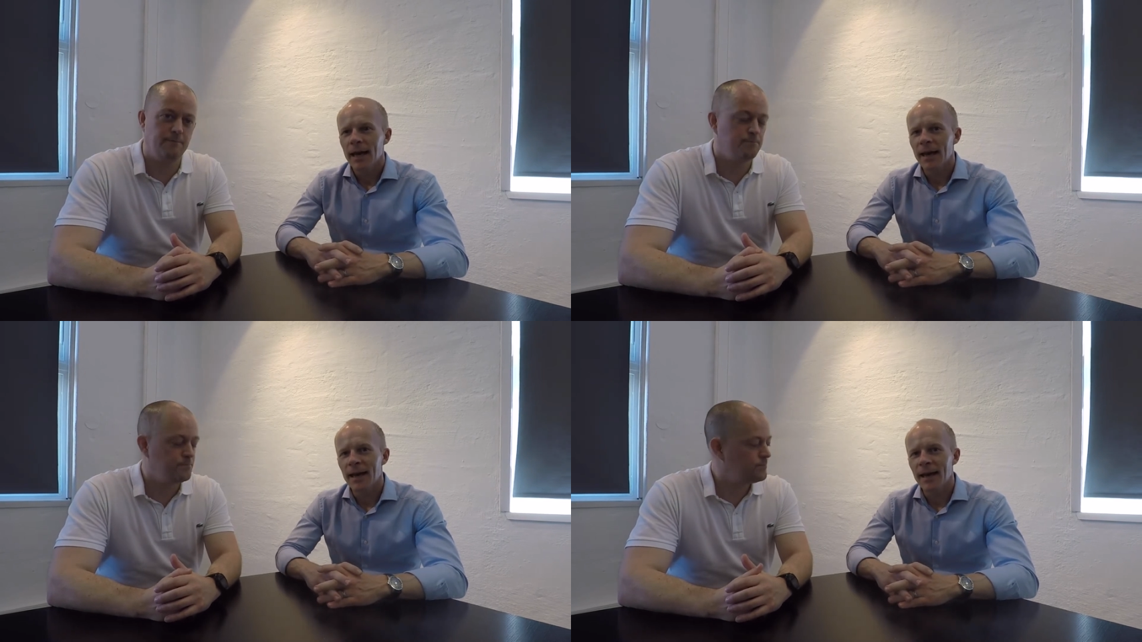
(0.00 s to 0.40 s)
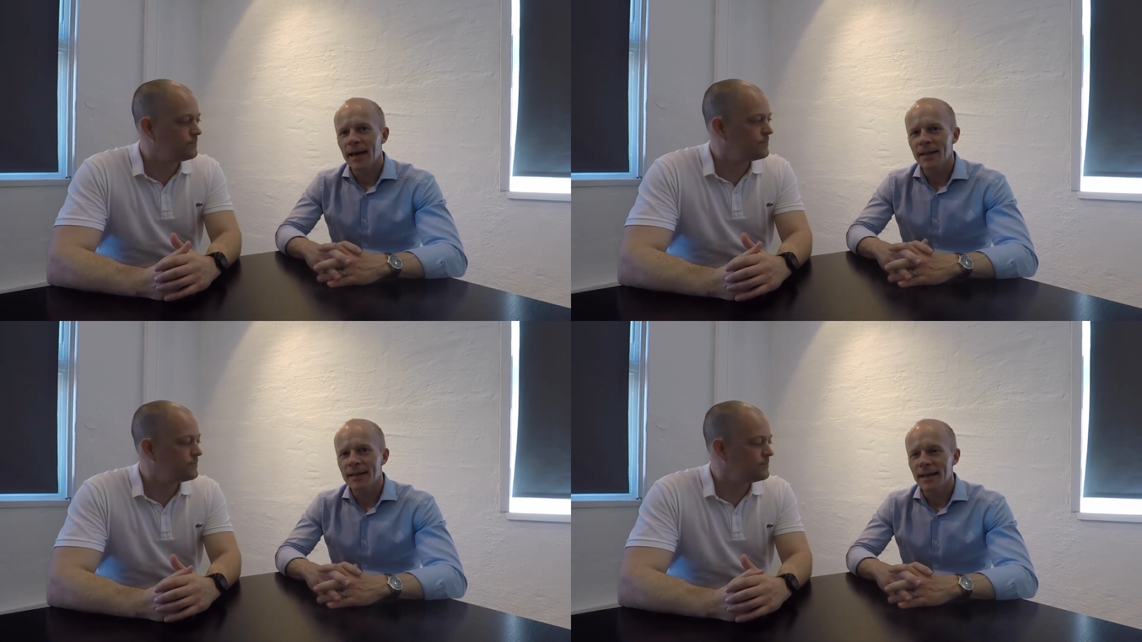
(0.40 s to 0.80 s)
Speaker 1: Uh,
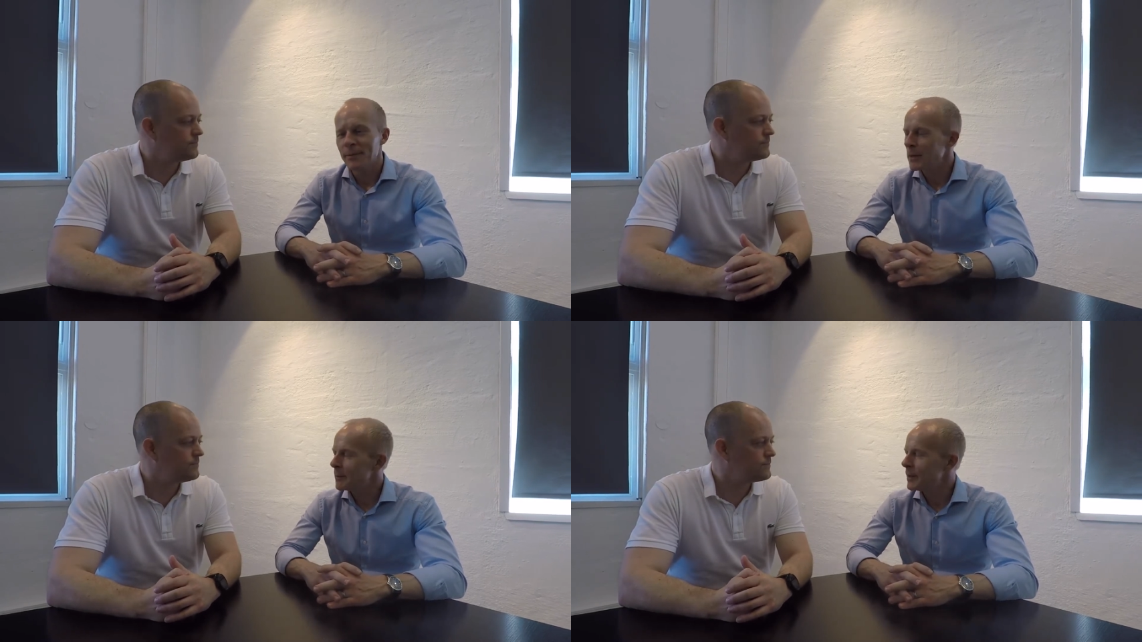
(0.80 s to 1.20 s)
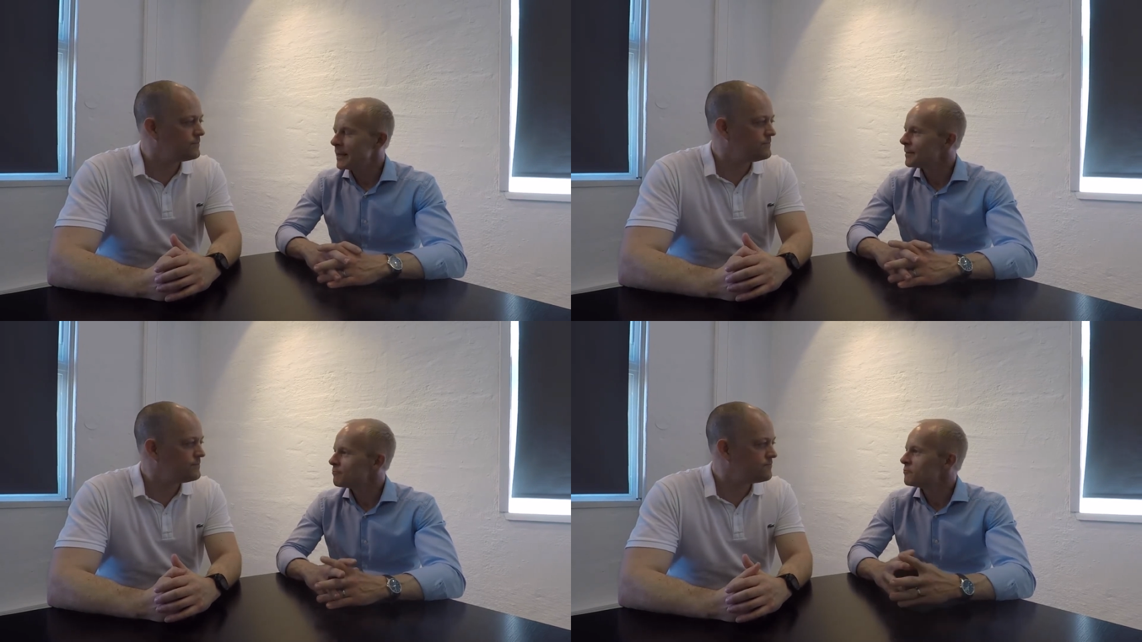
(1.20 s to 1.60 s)
and, and
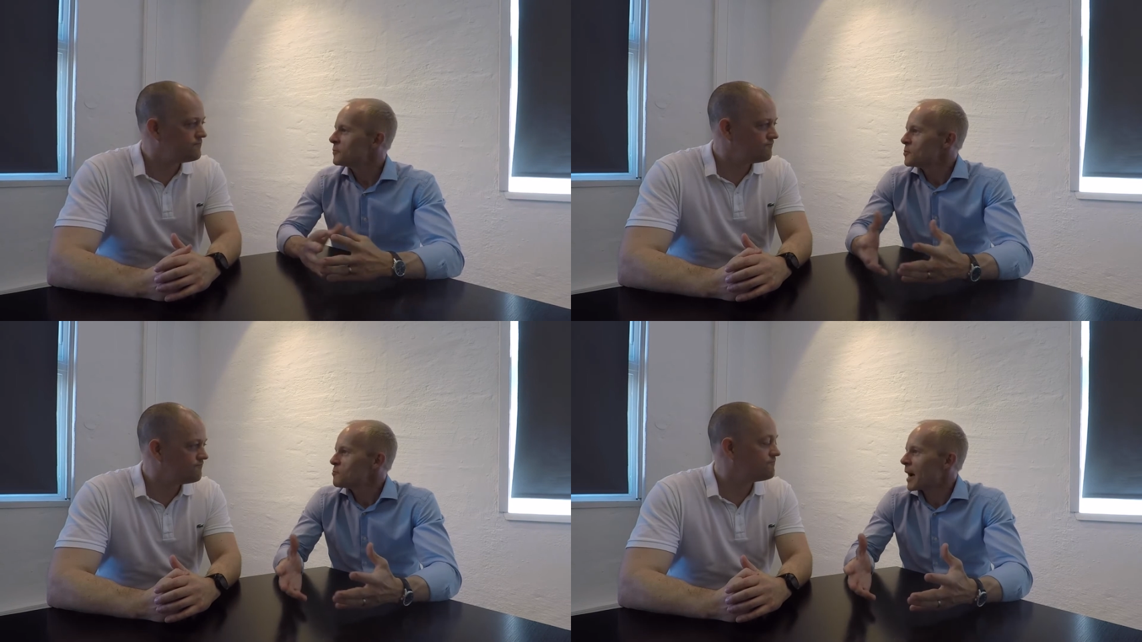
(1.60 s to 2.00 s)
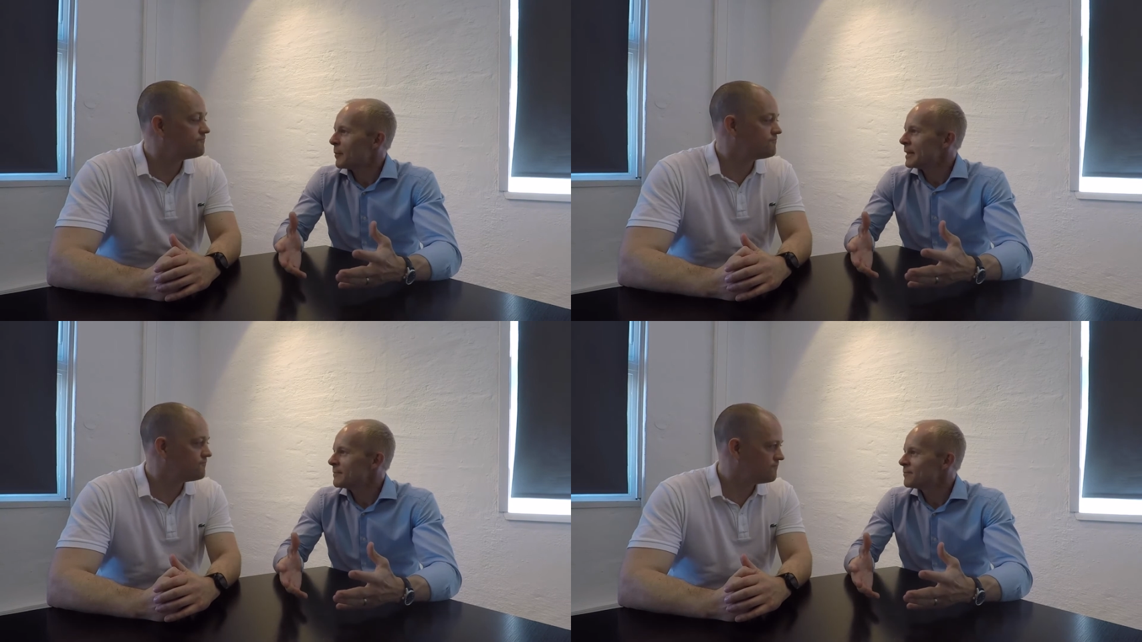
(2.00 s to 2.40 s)
maybe,
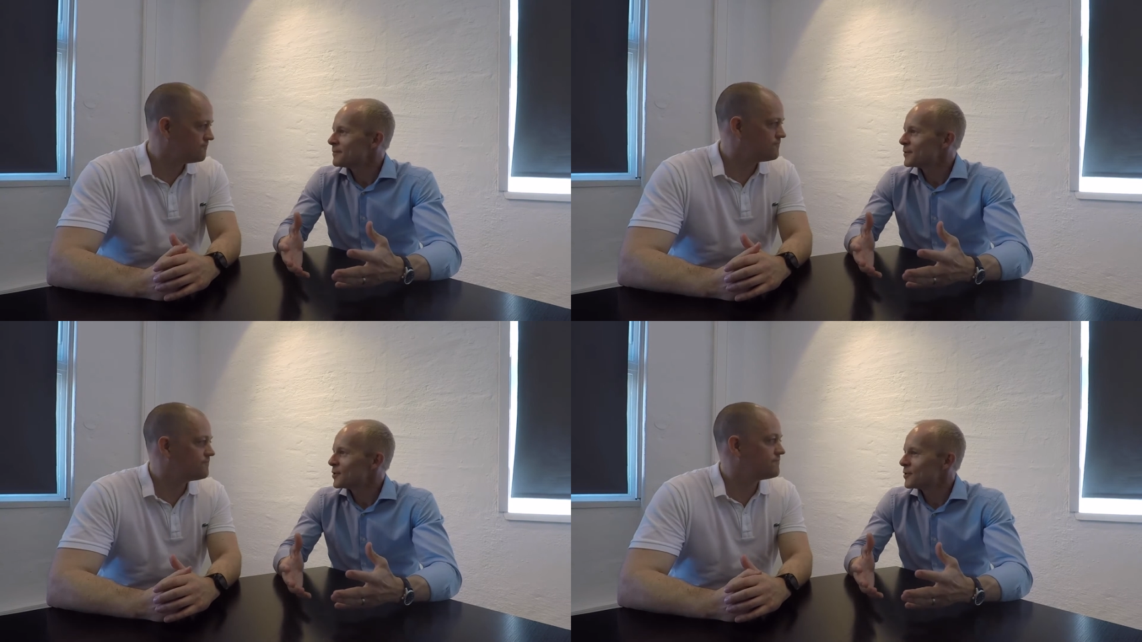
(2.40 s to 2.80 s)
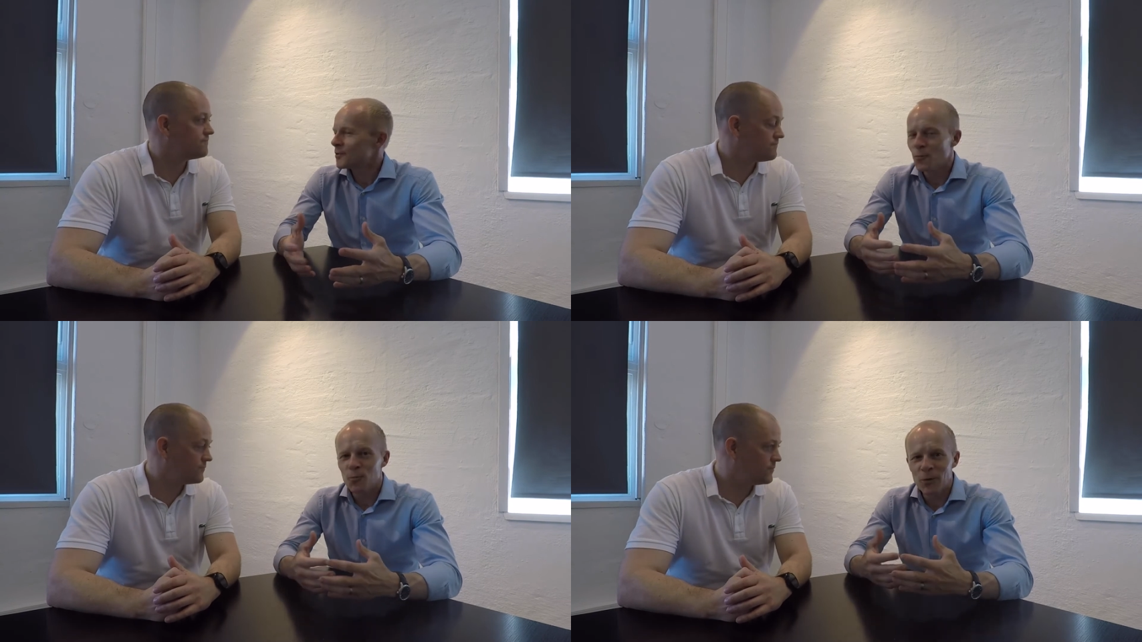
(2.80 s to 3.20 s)
I mean,
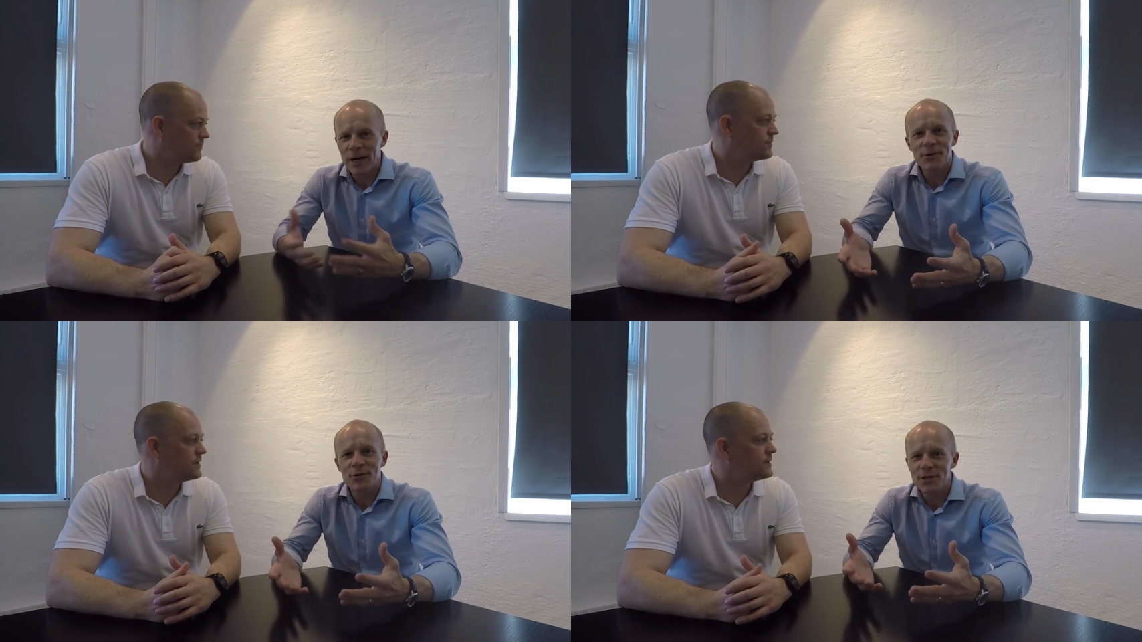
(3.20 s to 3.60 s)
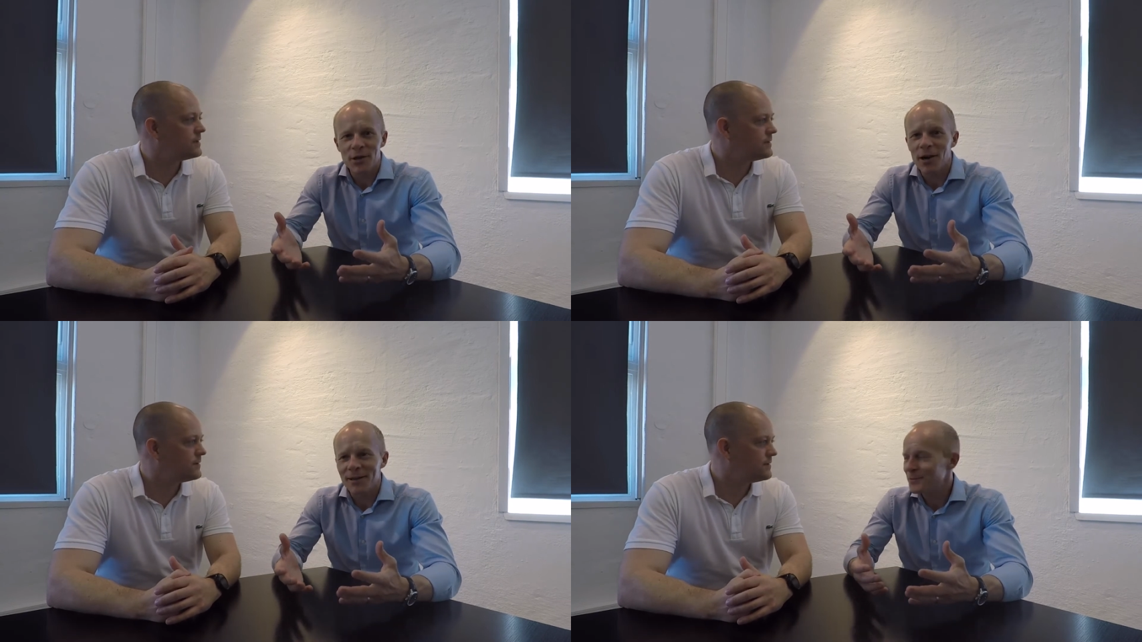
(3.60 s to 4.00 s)
where to
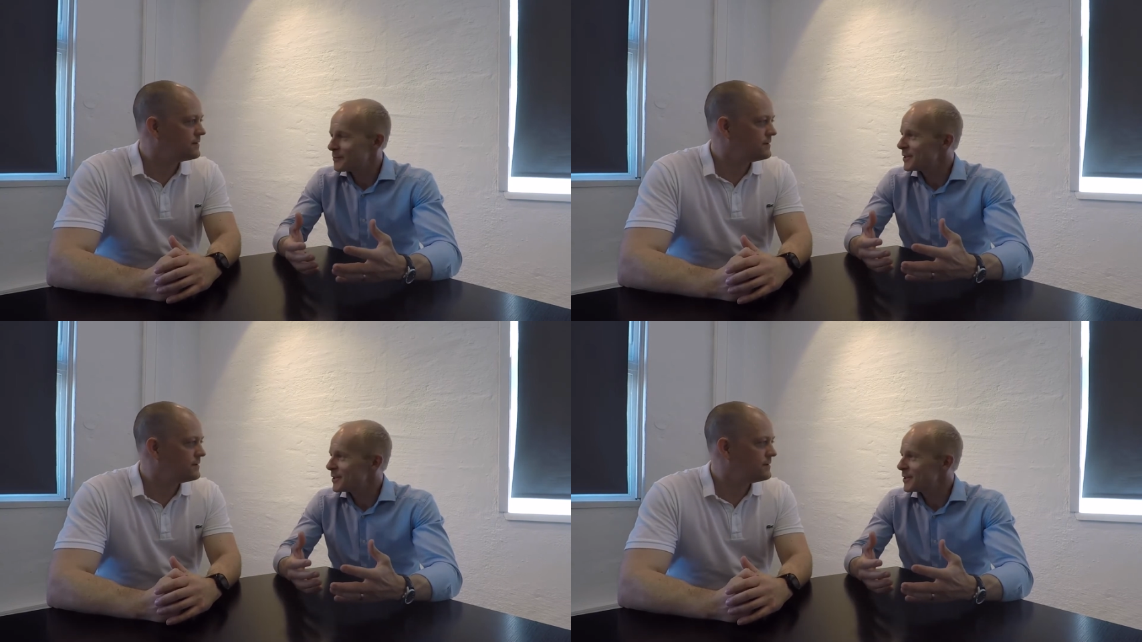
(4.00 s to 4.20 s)
start.